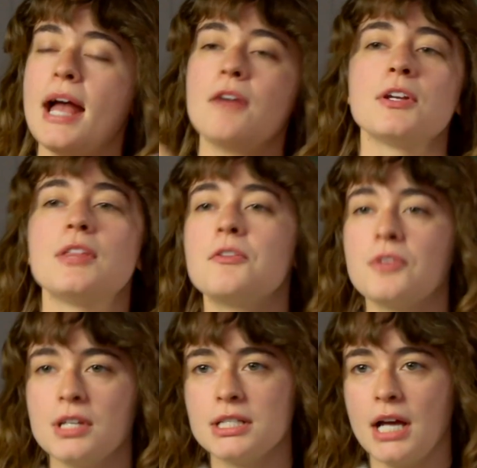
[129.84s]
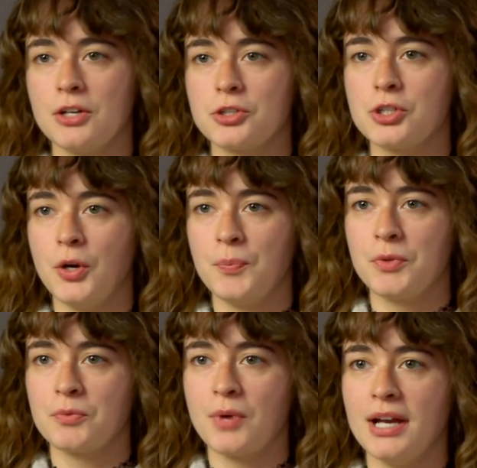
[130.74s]
everything for the entire show,
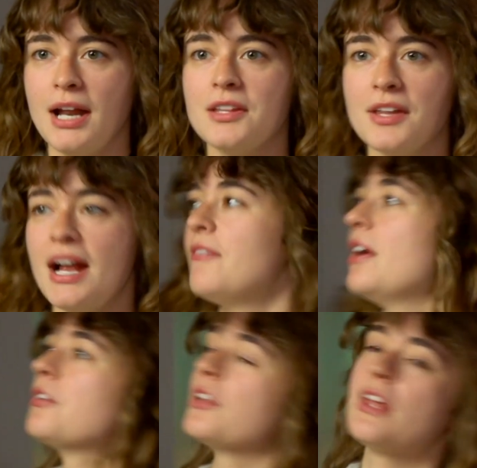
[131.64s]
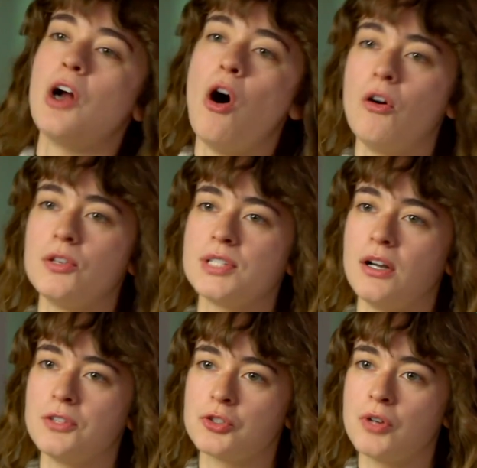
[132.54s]
right? And they have everything all set
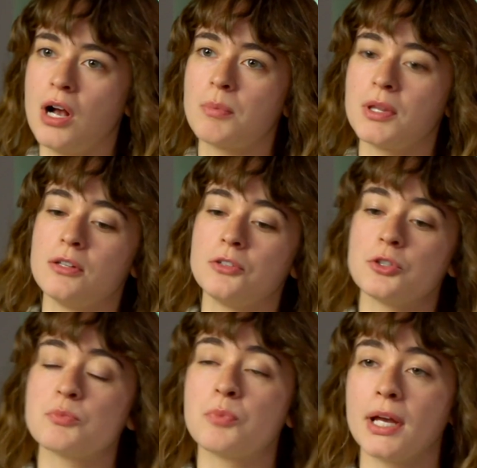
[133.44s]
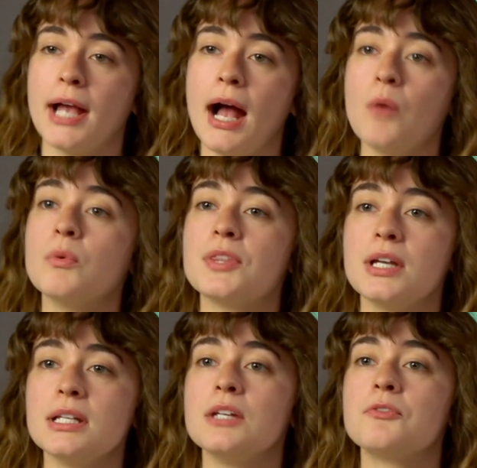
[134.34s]
on the truck, but then they'll just bring out what
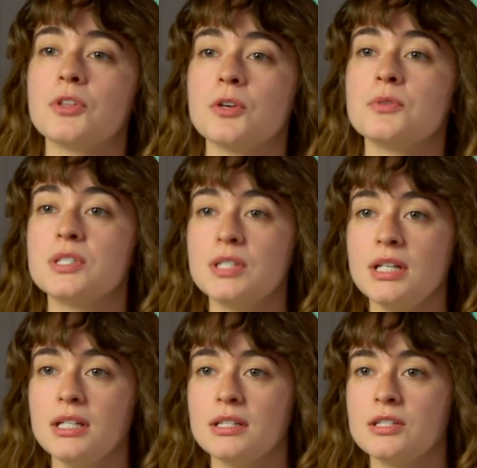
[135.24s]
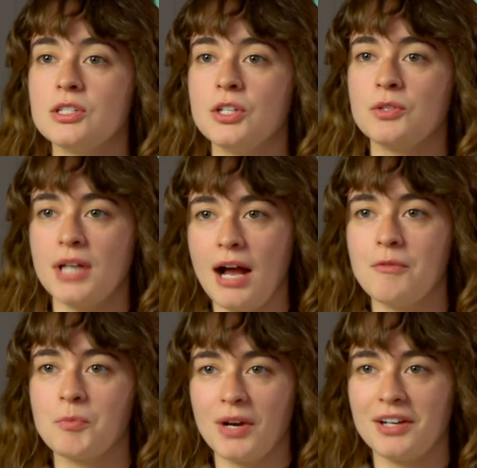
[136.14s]
they need for those scenes, you know, to have
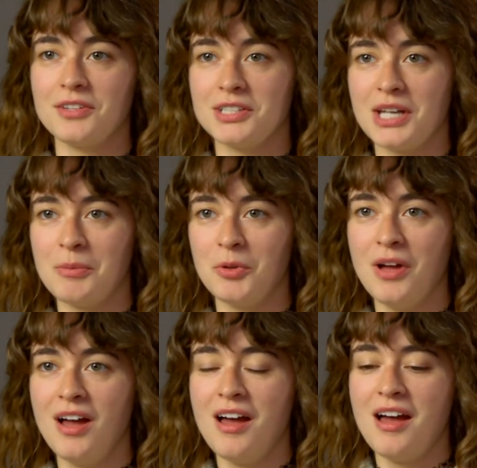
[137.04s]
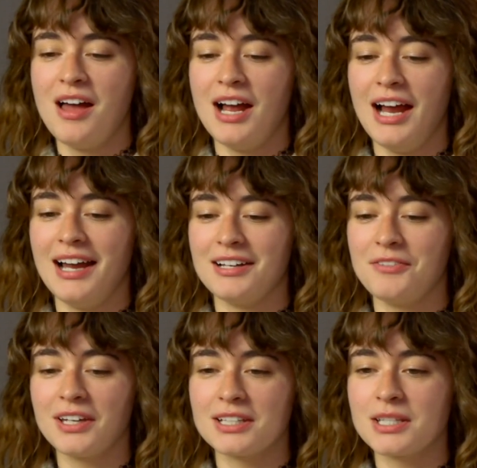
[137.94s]
them ready on the table. And I
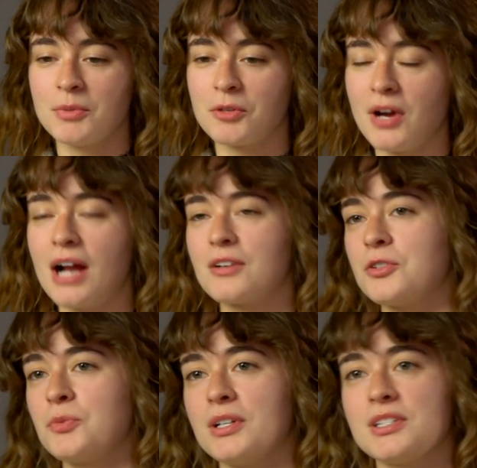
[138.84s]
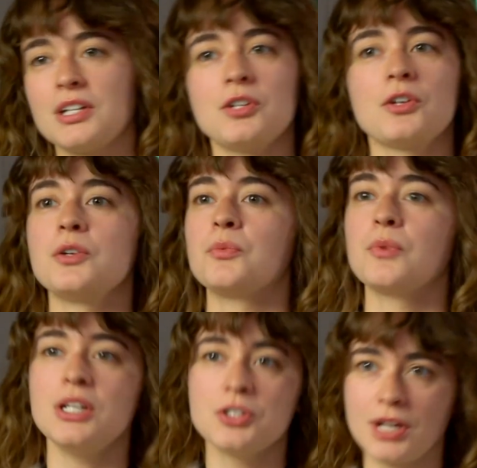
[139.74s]
feel like it's similar for actors, where it's like you're going to
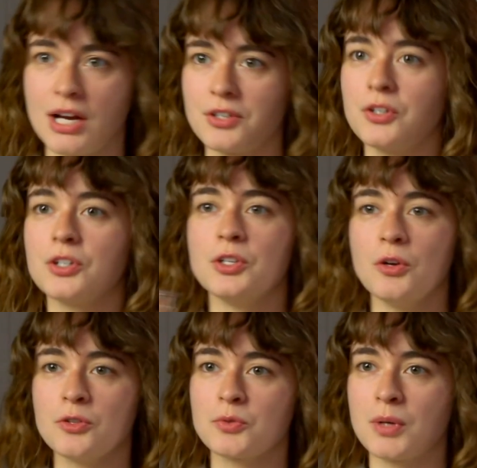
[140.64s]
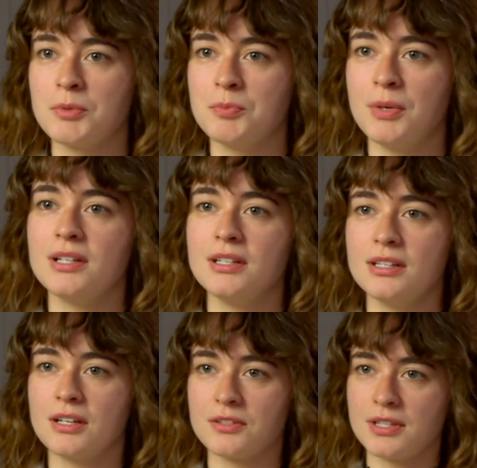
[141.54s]
read your character, you're going to know the script, but
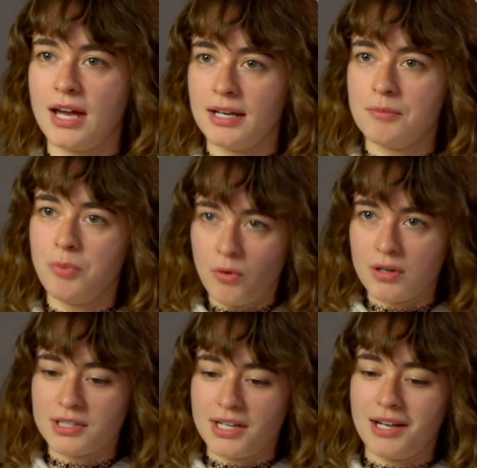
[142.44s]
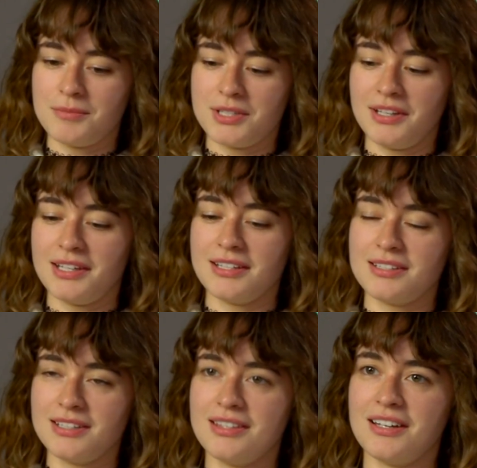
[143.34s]
there's that important time to, like,
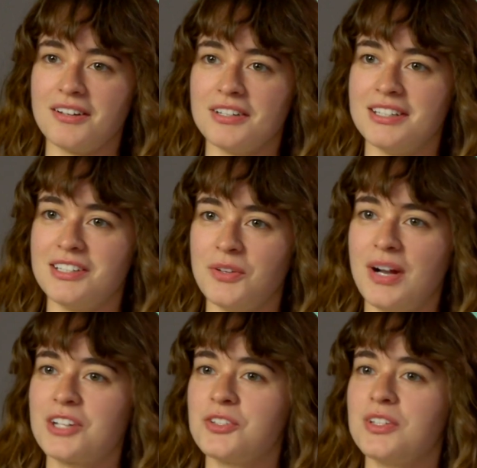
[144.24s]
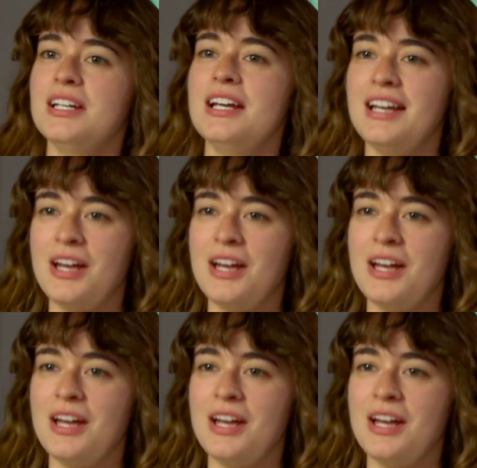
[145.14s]
sit there and, you know, actually